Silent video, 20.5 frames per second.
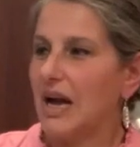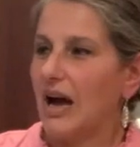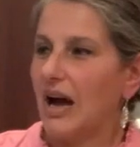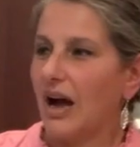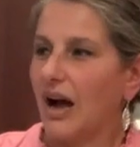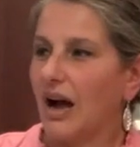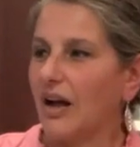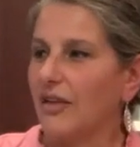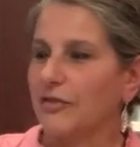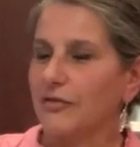
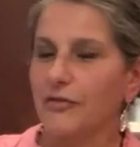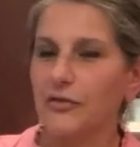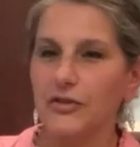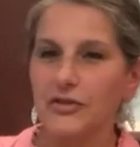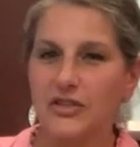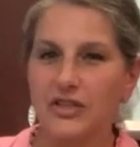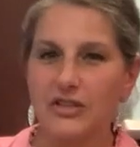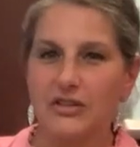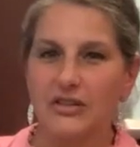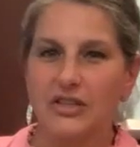The first
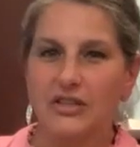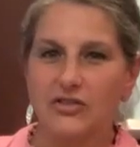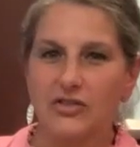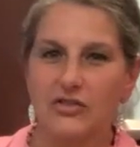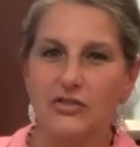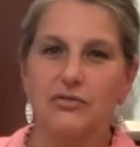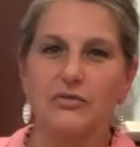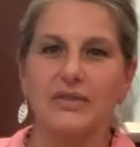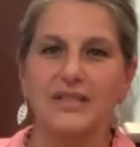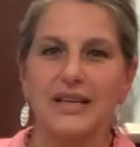thing you need to
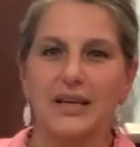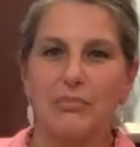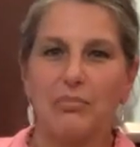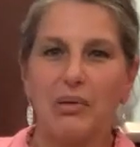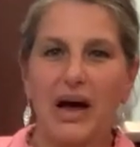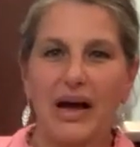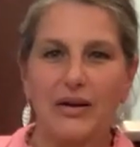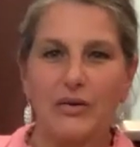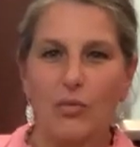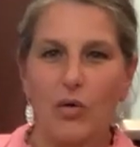do is get a
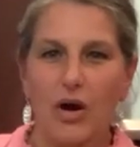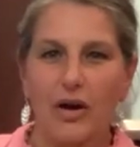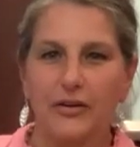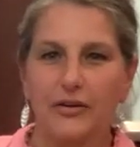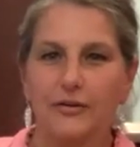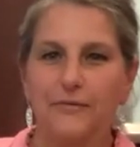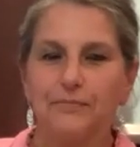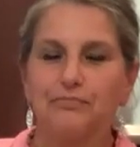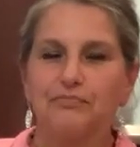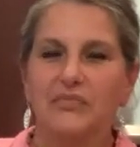pot of
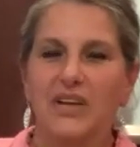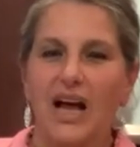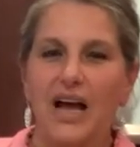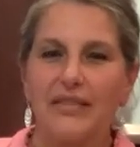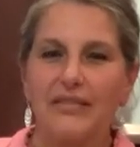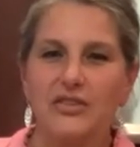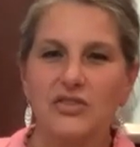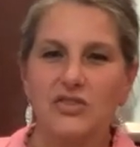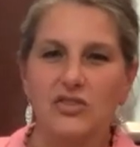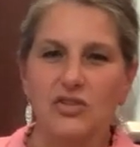water on
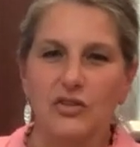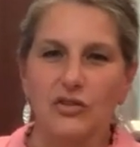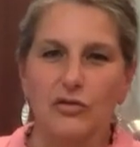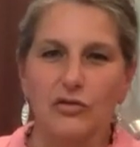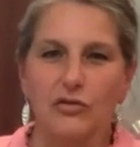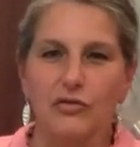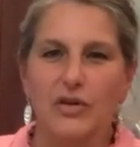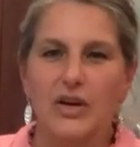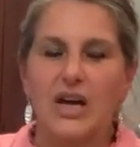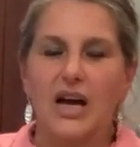the stove,